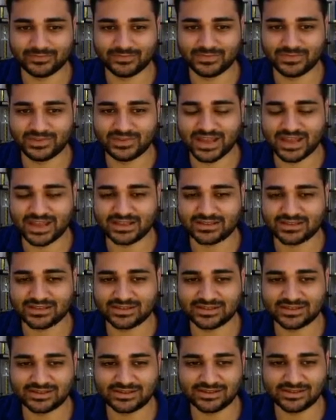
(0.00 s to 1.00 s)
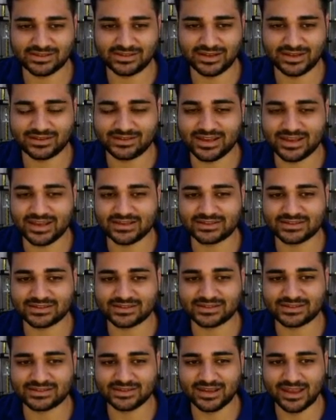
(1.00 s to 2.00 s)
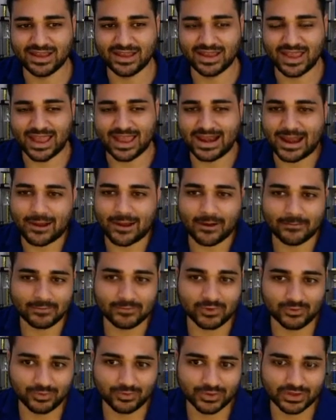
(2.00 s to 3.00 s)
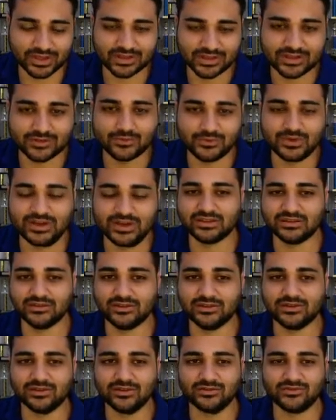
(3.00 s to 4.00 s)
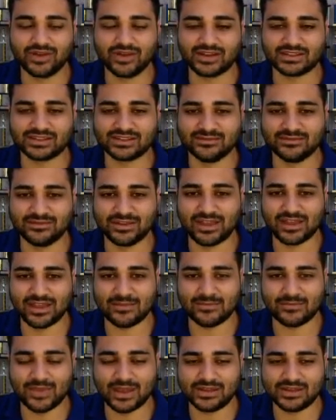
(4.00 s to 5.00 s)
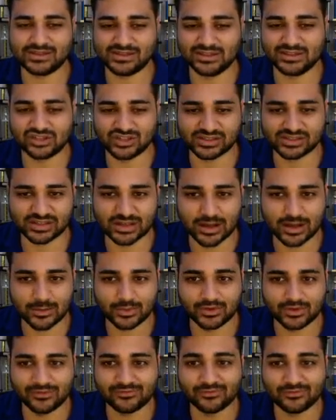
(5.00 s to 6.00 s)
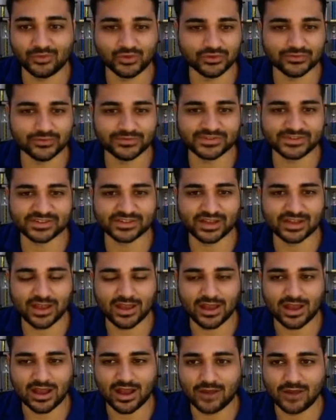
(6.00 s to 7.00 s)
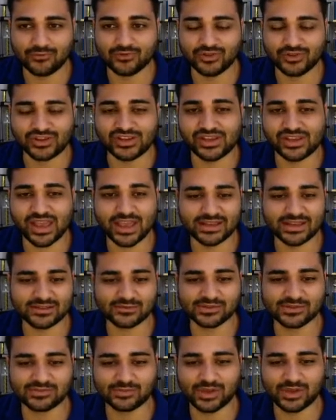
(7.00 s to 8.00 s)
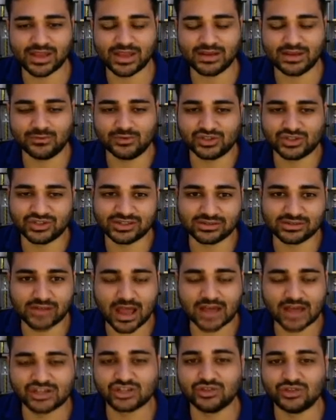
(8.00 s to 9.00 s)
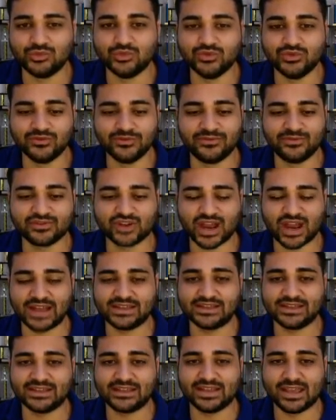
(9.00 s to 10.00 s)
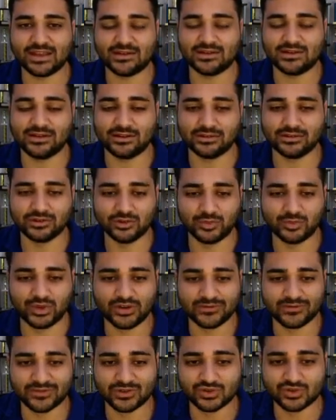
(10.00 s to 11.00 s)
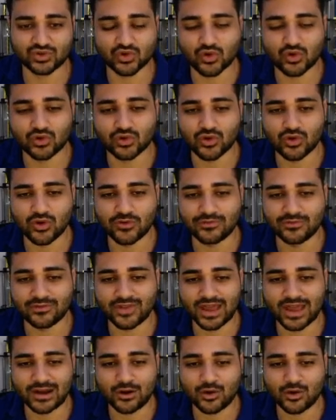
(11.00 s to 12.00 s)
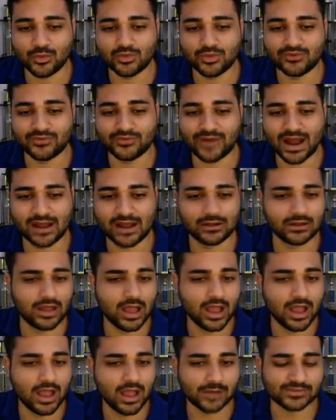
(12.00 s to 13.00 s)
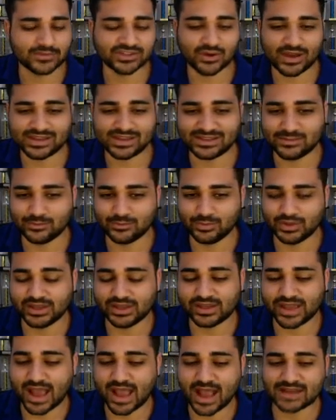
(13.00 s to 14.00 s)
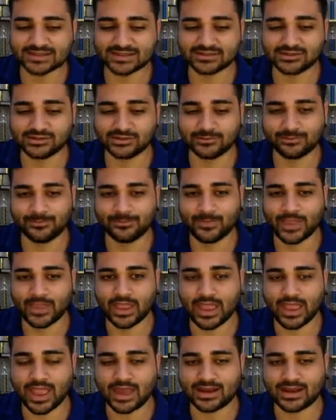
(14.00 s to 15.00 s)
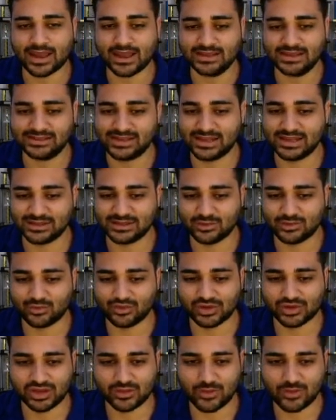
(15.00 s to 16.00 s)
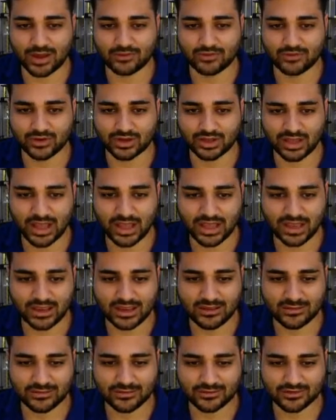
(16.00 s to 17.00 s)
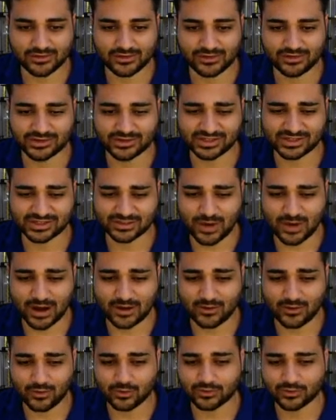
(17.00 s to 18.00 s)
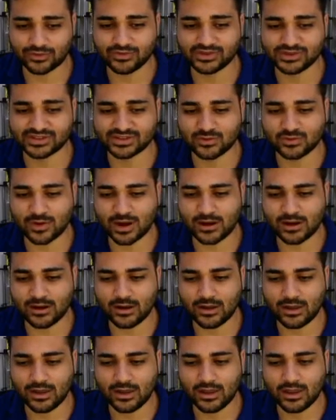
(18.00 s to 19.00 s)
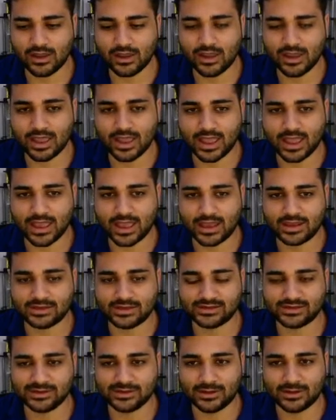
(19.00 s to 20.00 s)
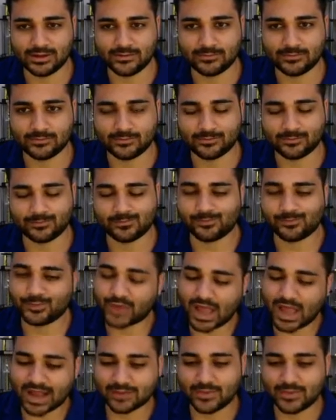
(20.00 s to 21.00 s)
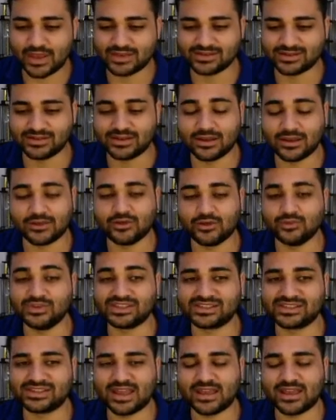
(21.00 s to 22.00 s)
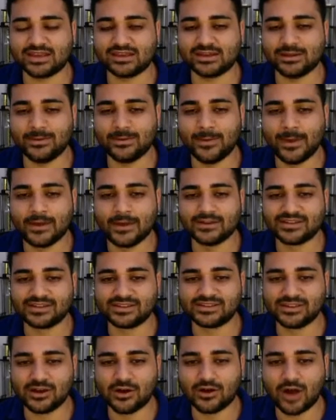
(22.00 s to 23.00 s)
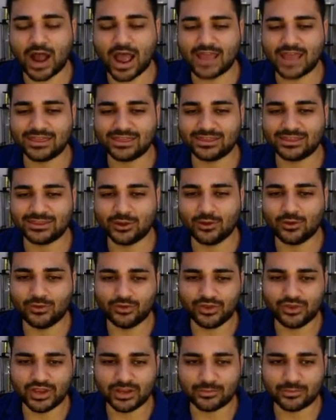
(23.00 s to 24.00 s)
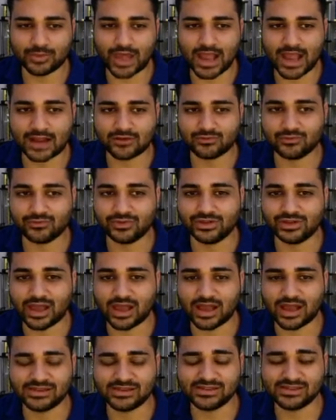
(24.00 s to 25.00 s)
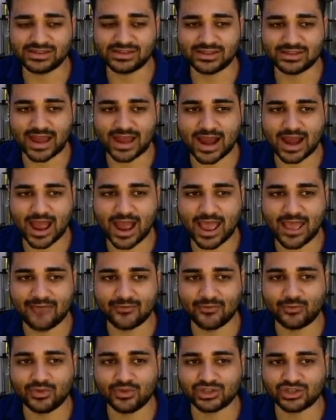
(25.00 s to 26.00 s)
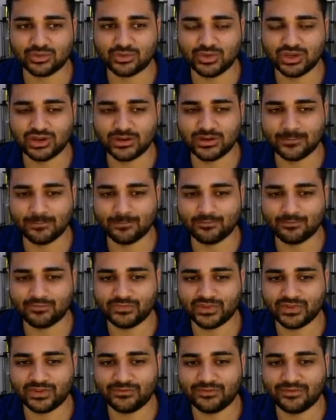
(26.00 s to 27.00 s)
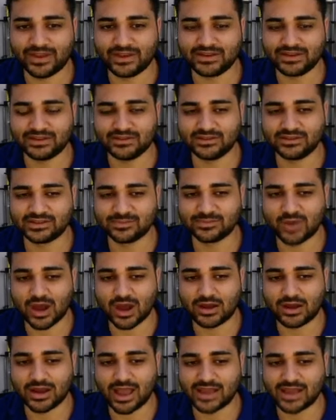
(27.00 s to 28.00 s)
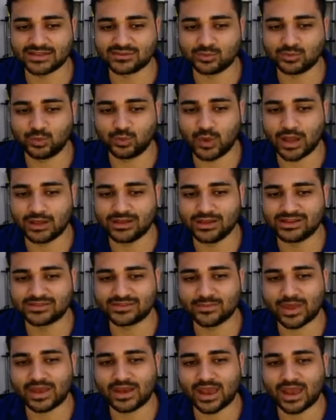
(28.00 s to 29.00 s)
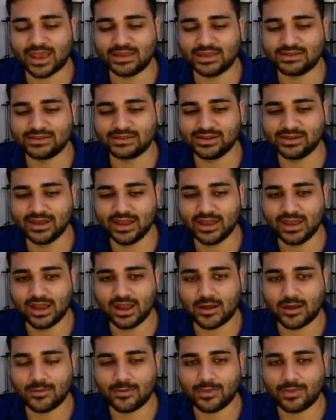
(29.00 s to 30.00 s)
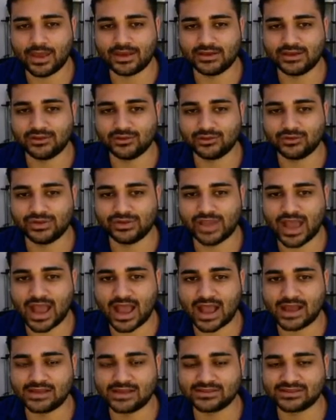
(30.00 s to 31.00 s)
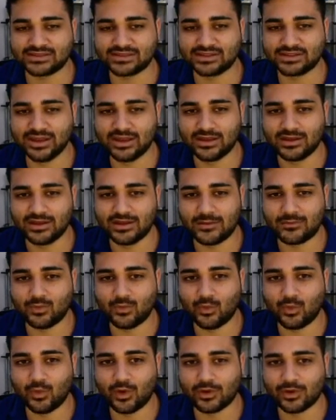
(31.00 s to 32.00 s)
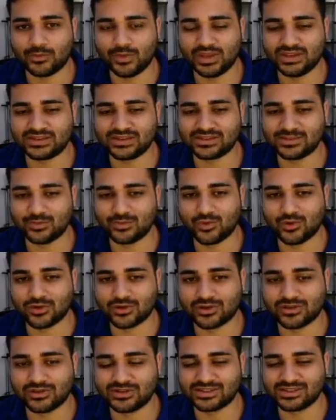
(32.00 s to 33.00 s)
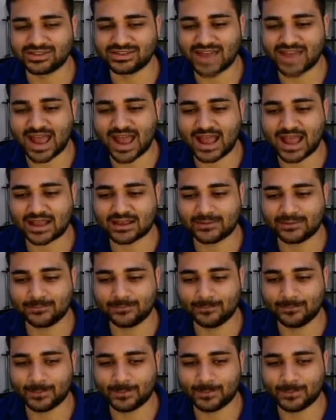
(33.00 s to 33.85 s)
Takes, and now I'm completely winning. The rest of the game ends in just a couple of moves. Rook e8 was played, which is a logical move, trying to gain a little bit of control over that open file. So I simply castle, and I intend on bringing my rook either to this square or this square, and black makes another mistake. So I don't think black realized that I have a bishop here defending this pawn as well as my knight. And he only has one piece supporting this attack.